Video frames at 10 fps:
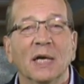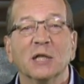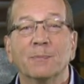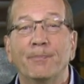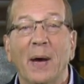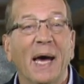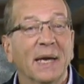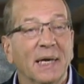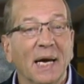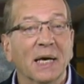as bad
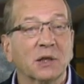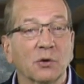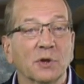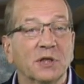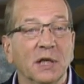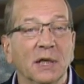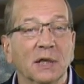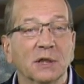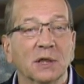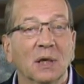an actor as he
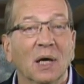is,